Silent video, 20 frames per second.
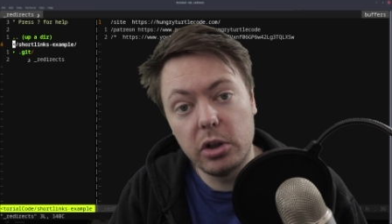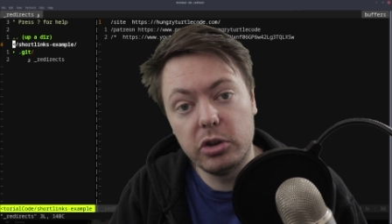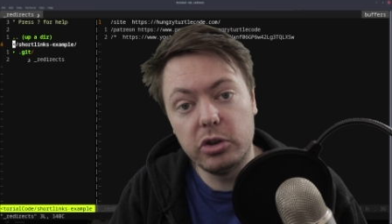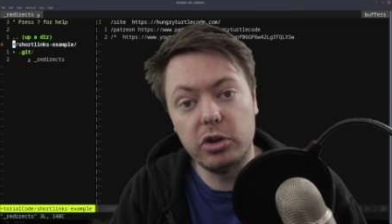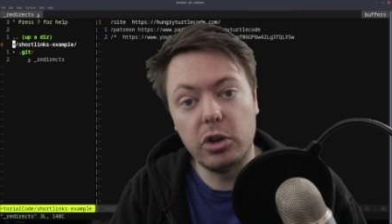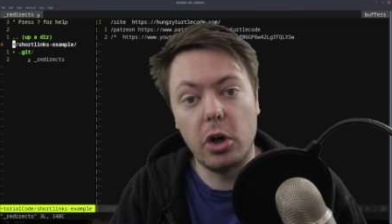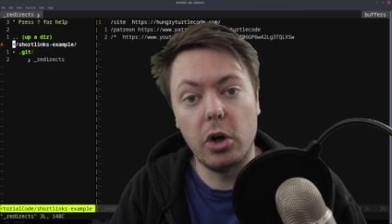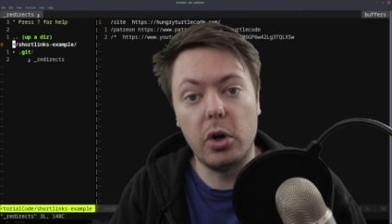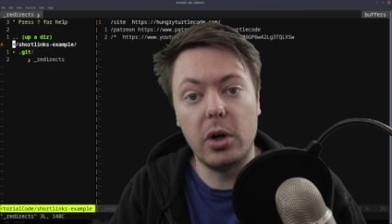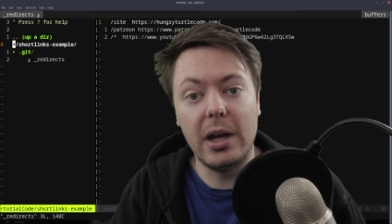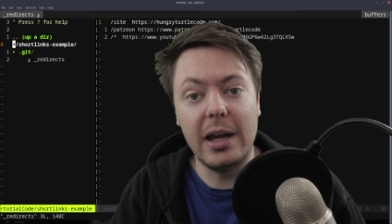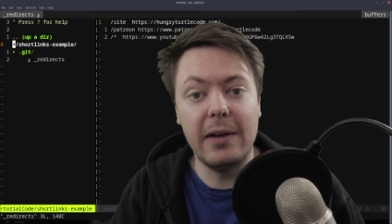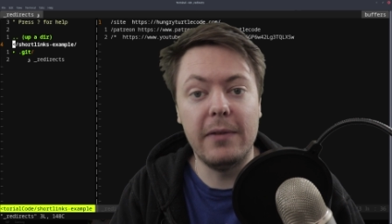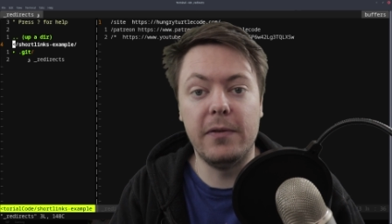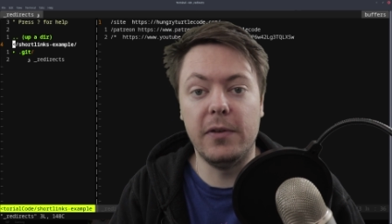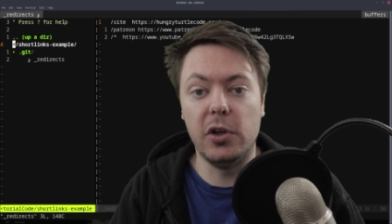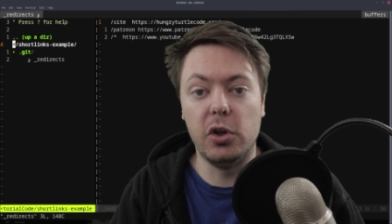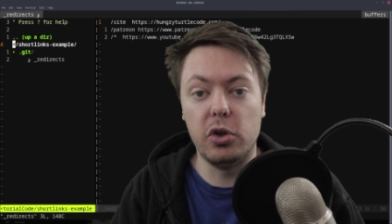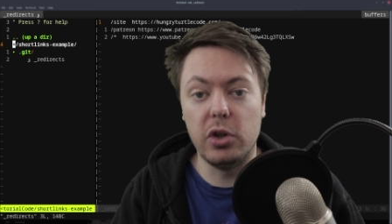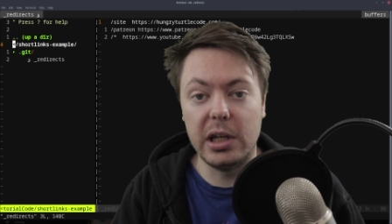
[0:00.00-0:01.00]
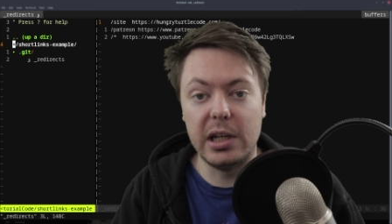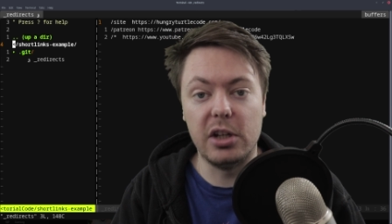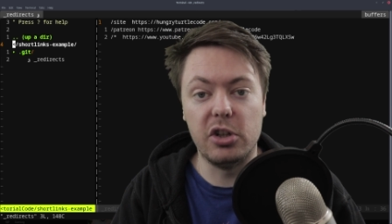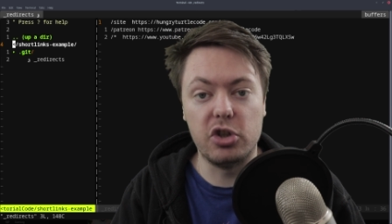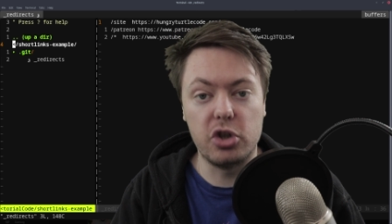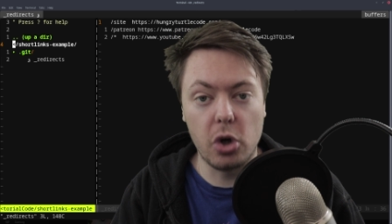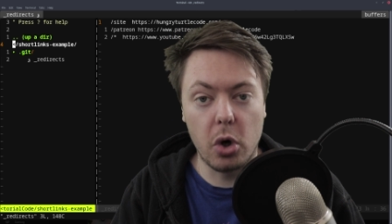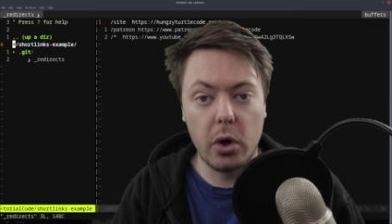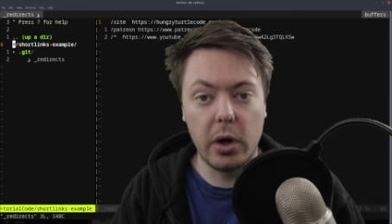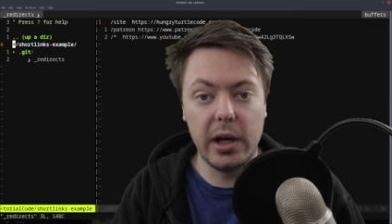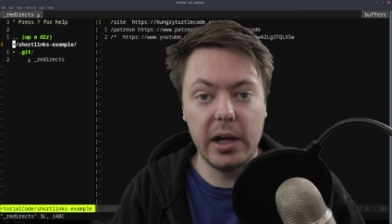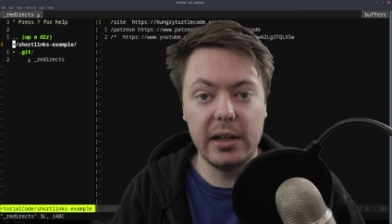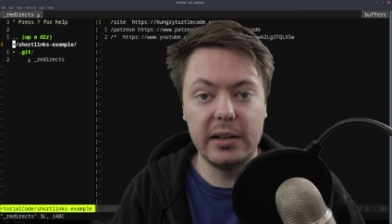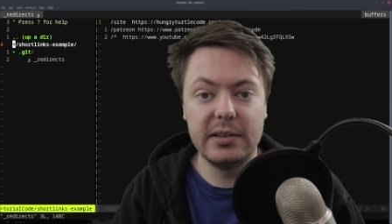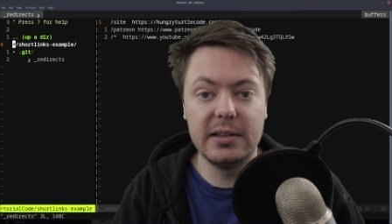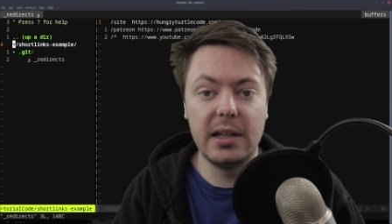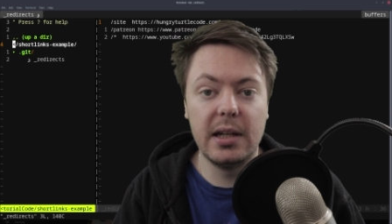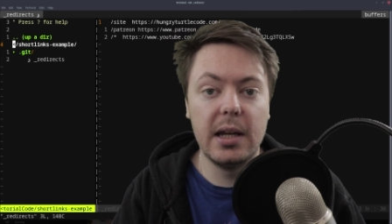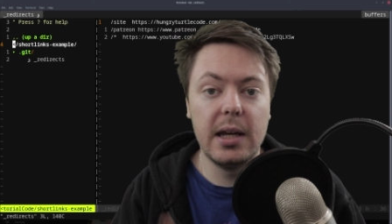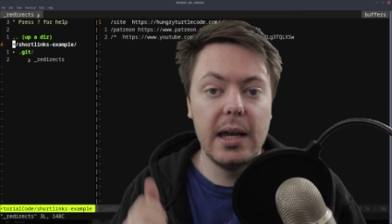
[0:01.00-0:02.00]
So if you did enjoy
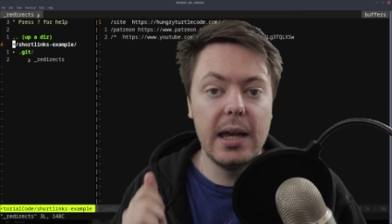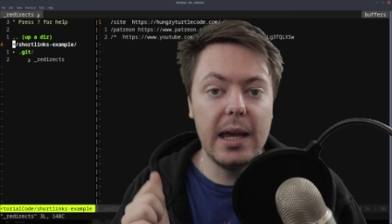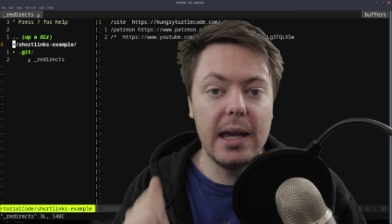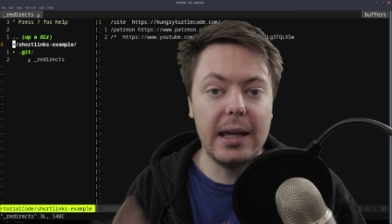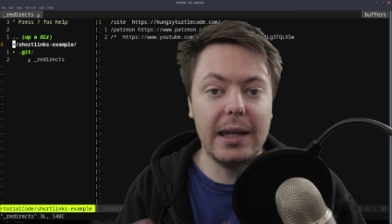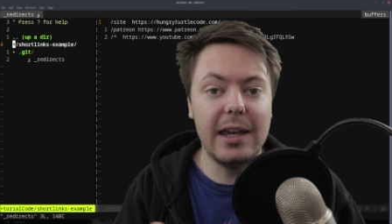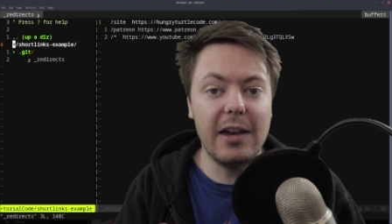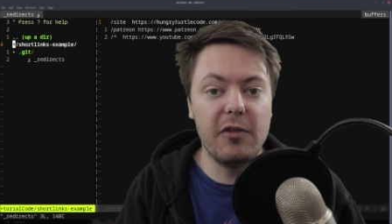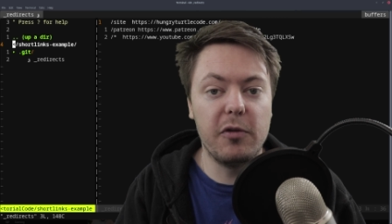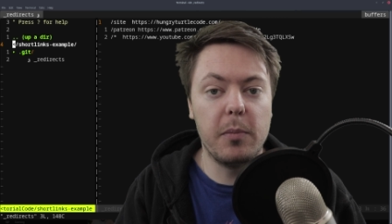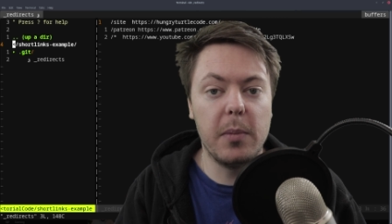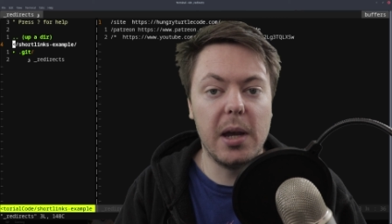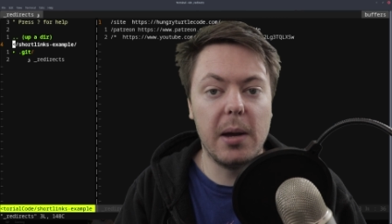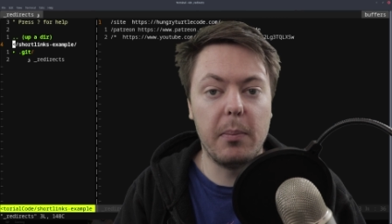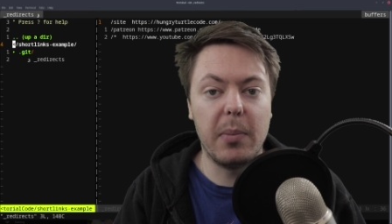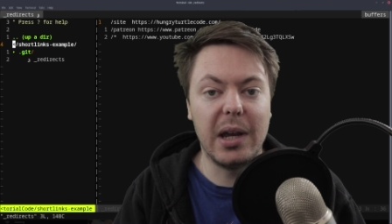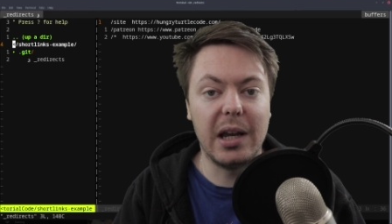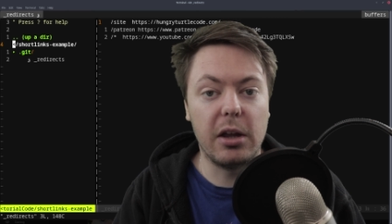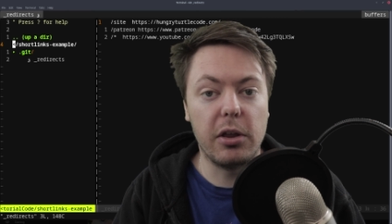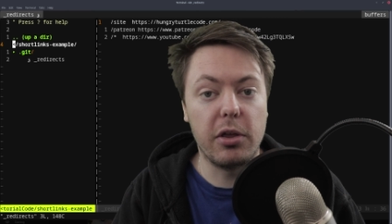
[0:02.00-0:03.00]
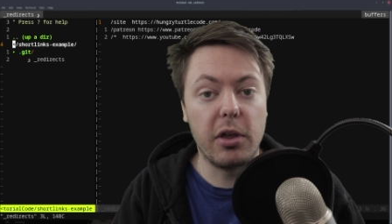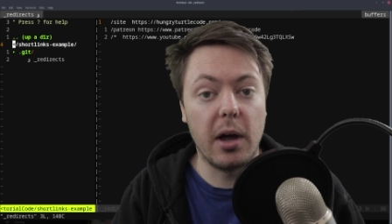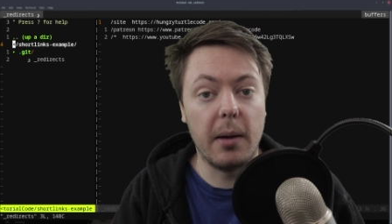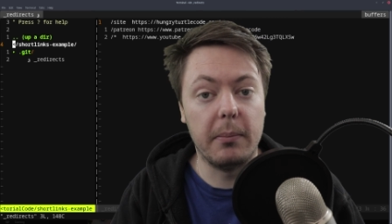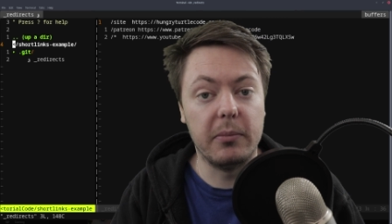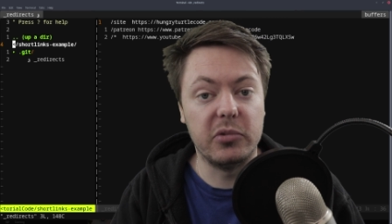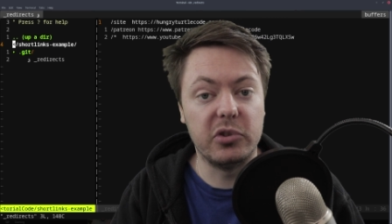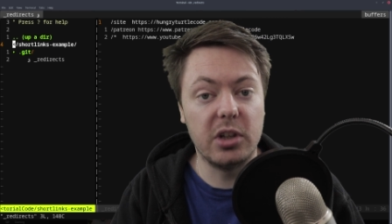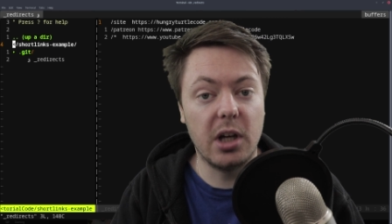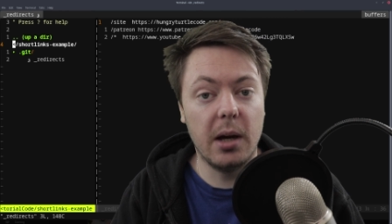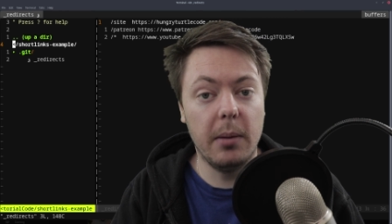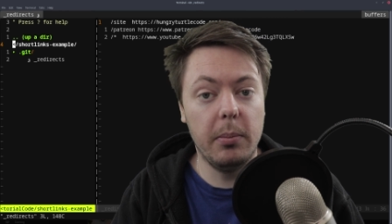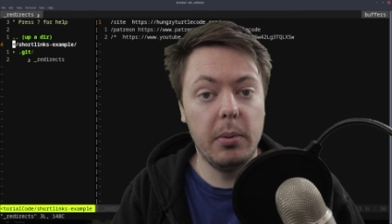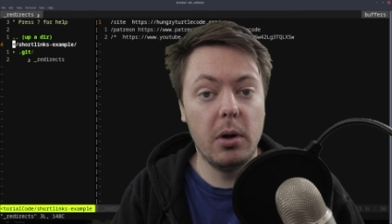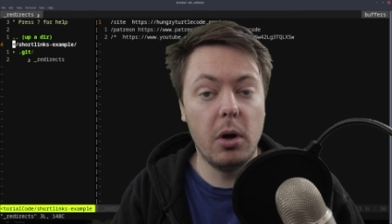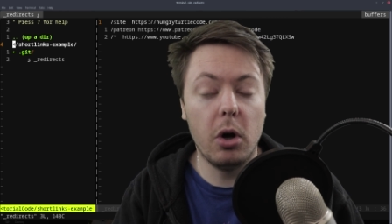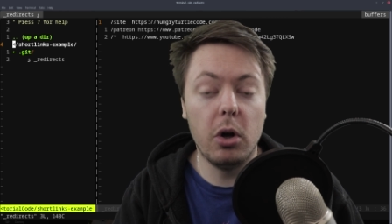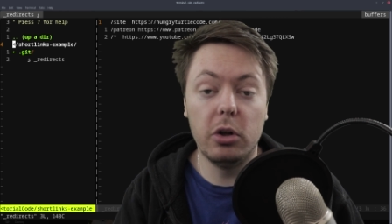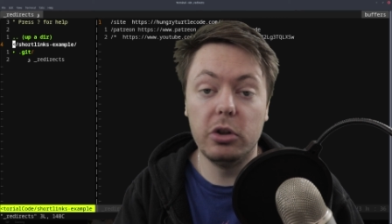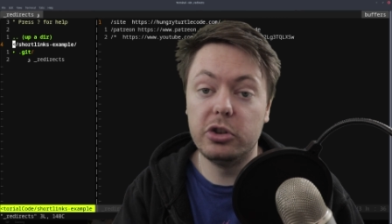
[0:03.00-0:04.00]
it, give me a big thumbs up.
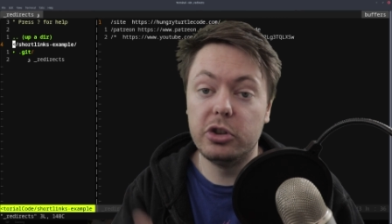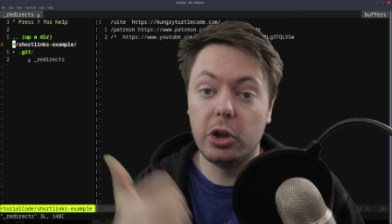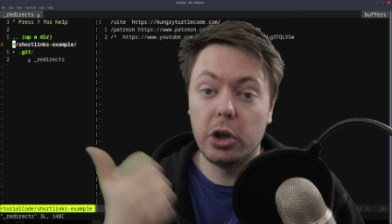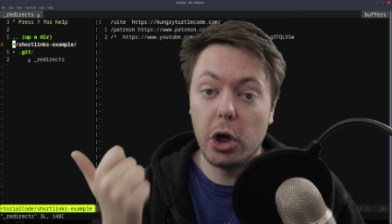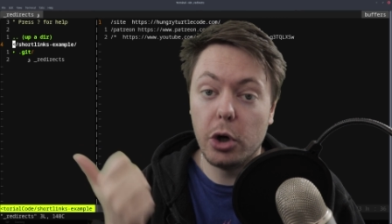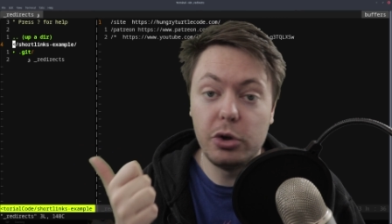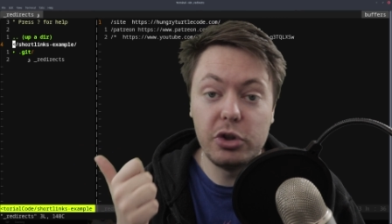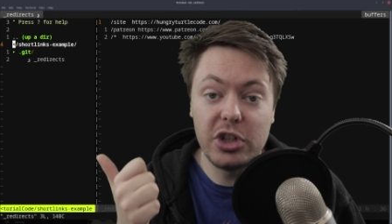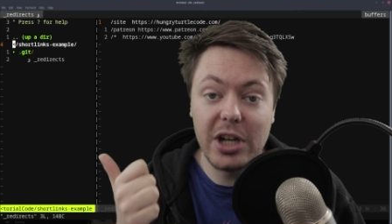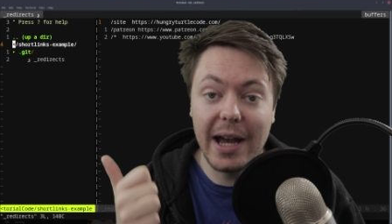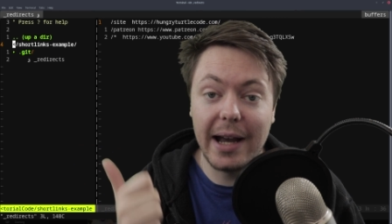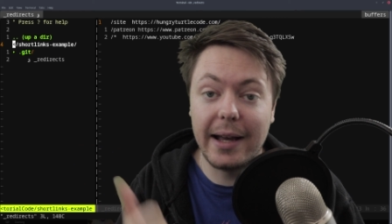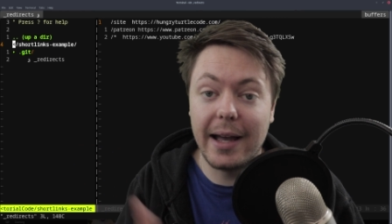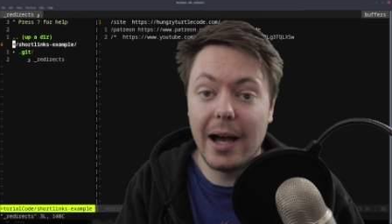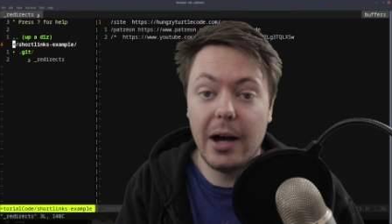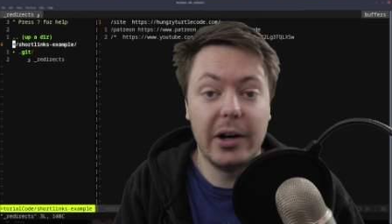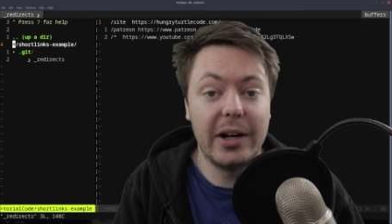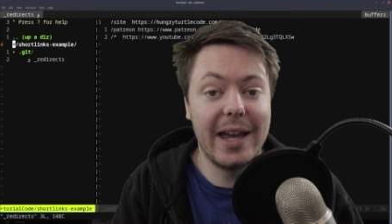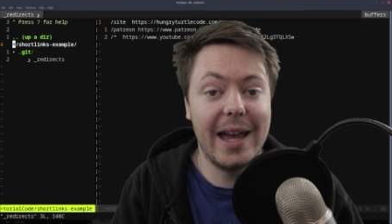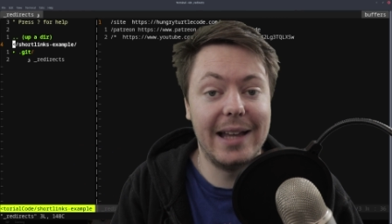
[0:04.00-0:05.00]
Also go check out